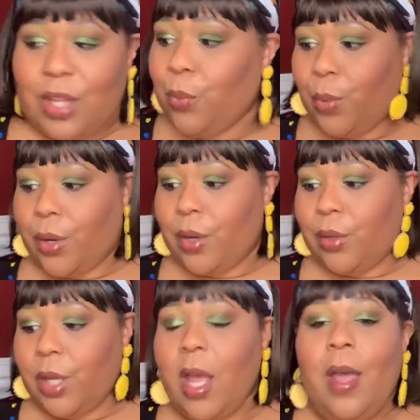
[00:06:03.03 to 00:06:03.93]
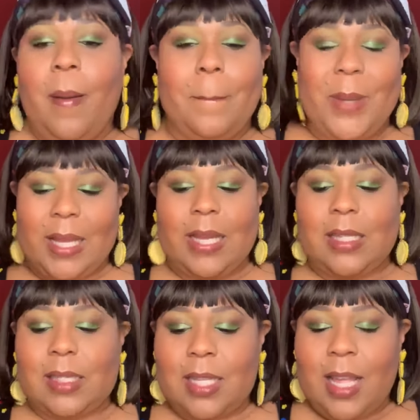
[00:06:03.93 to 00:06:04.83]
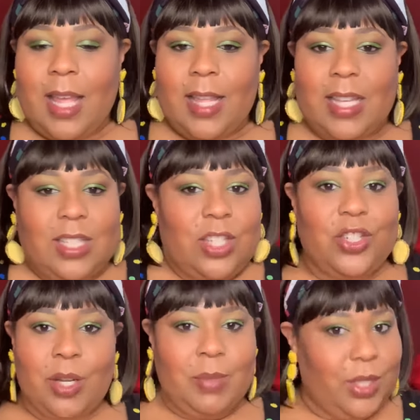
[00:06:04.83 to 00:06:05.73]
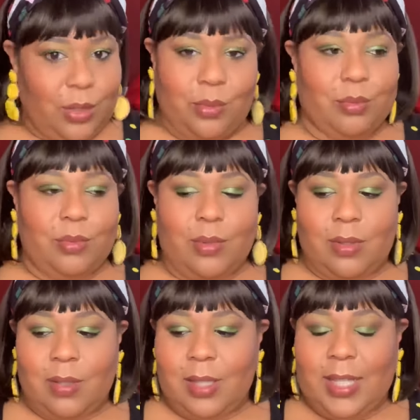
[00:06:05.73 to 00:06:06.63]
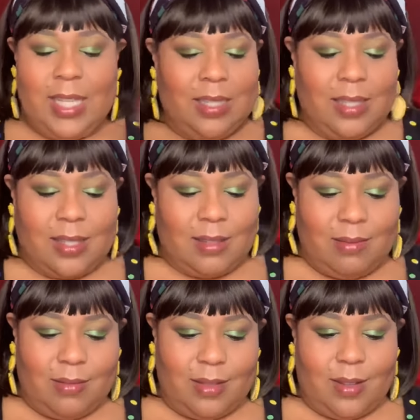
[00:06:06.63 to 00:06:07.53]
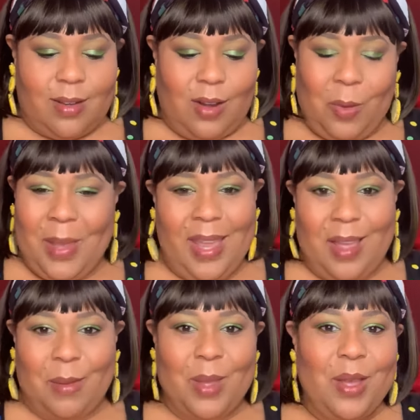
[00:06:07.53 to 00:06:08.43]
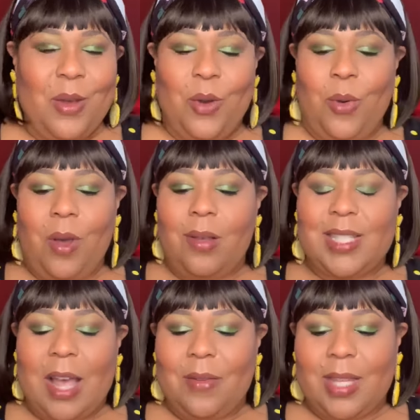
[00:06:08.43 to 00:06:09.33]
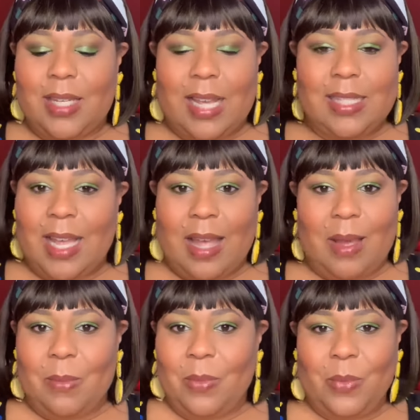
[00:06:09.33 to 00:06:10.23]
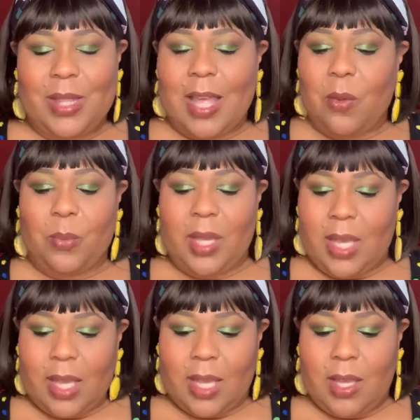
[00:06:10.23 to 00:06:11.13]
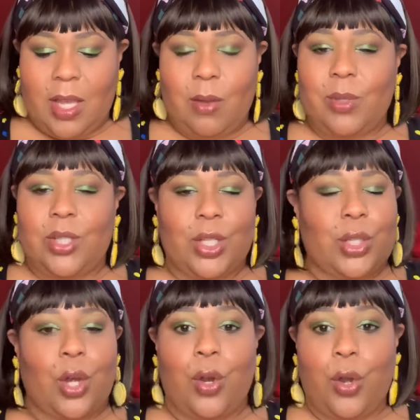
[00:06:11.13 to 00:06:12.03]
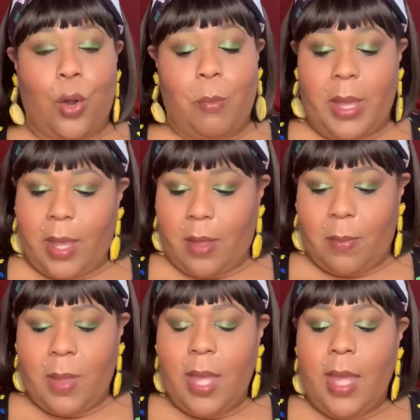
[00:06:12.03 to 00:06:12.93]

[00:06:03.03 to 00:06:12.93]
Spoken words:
in the world, but it's a jumpsuit. This, no ma'am. Who goes out in the daytime with that wig? It was just a no ma'am,